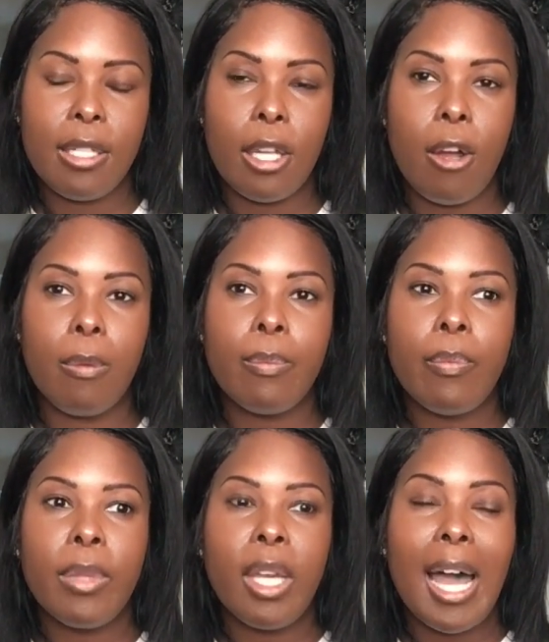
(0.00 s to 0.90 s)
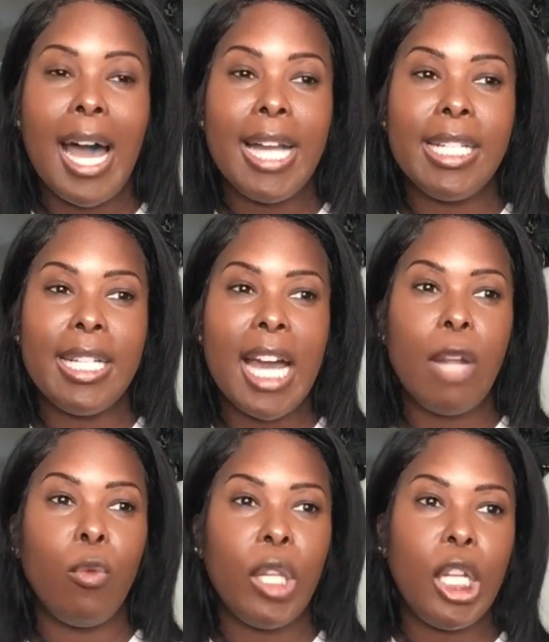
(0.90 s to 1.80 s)
So I did
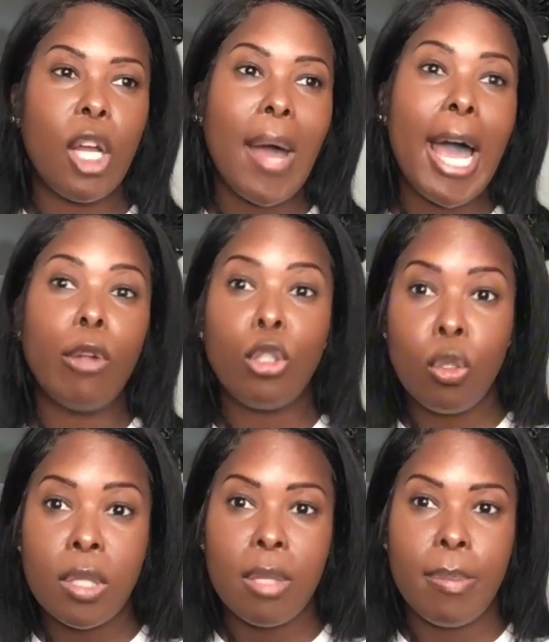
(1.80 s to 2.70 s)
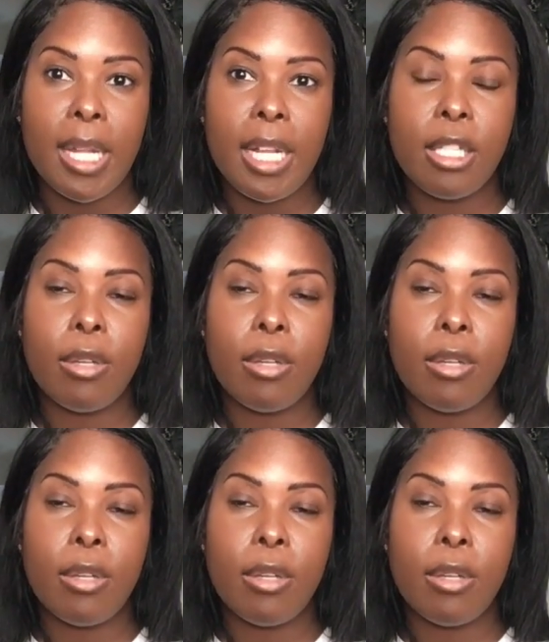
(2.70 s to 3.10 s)
not really know how to submit it,